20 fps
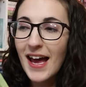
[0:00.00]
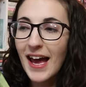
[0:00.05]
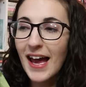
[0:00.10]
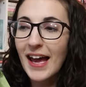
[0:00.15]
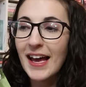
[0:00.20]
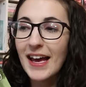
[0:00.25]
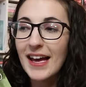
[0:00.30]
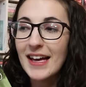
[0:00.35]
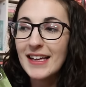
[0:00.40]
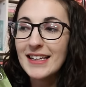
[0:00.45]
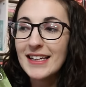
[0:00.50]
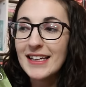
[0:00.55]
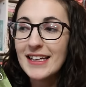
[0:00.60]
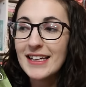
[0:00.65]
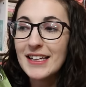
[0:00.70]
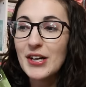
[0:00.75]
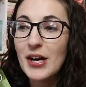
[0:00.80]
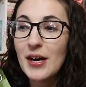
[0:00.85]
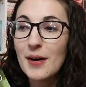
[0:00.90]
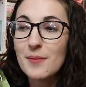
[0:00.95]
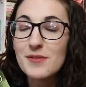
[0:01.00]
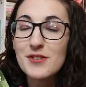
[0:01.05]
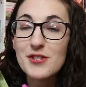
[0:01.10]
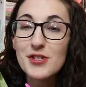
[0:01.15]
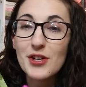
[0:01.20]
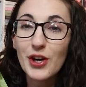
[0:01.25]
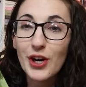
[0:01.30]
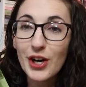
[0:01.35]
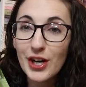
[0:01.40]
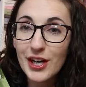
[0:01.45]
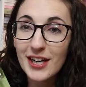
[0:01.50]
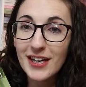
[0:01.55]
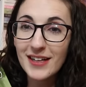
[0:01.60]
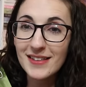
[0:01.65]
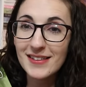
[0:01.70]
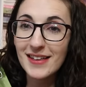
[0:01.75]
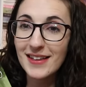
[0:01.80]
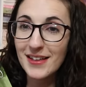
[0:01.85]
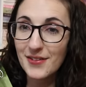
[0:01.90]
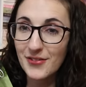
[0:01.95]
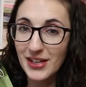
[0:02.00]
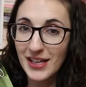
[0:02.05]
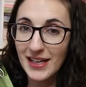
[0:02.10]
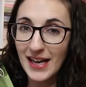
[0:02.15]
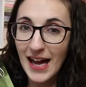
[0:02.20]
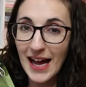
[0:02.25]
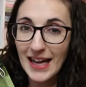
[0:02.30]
And he comes to her because they live on an